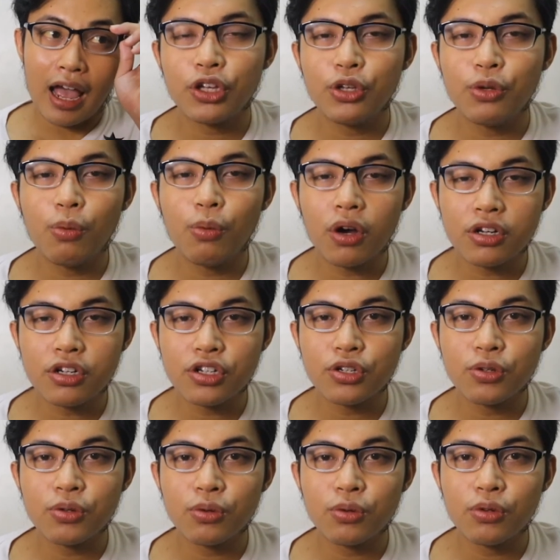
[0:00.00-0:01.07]
you want
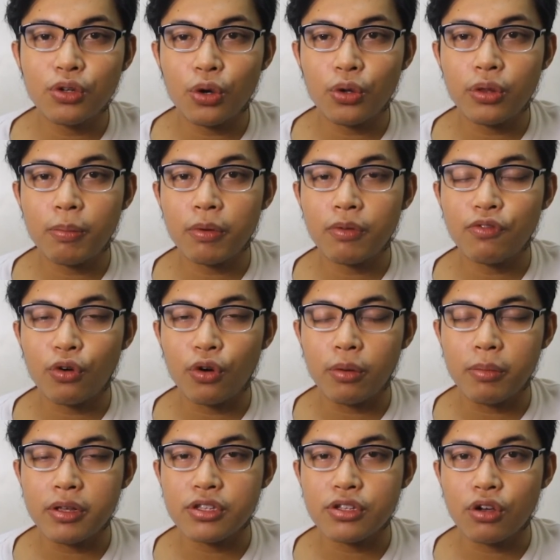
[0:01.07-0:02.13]
to know the
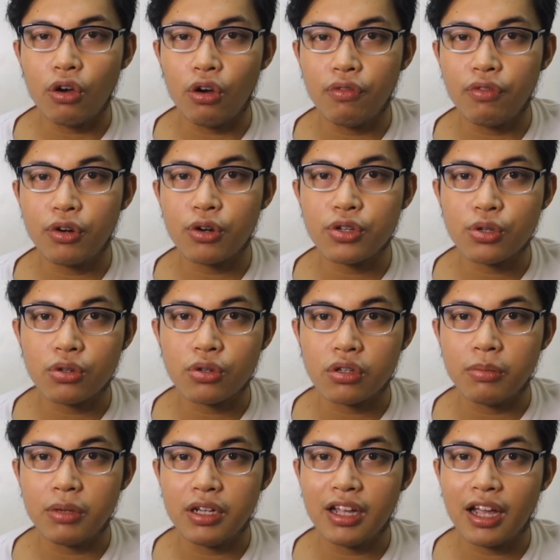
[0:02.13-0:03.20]
performance of your social
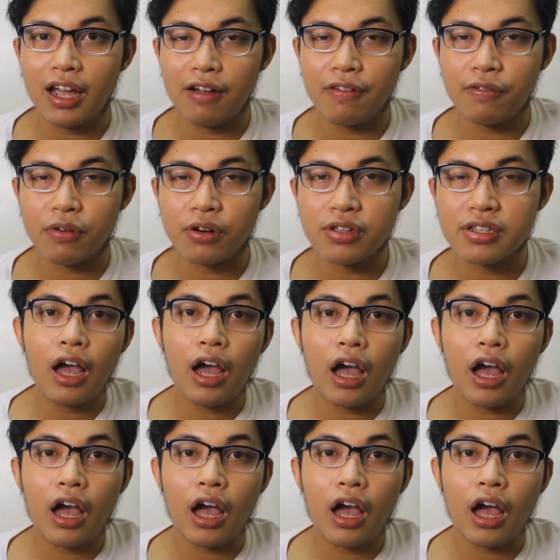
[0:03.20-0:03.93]
media efforts.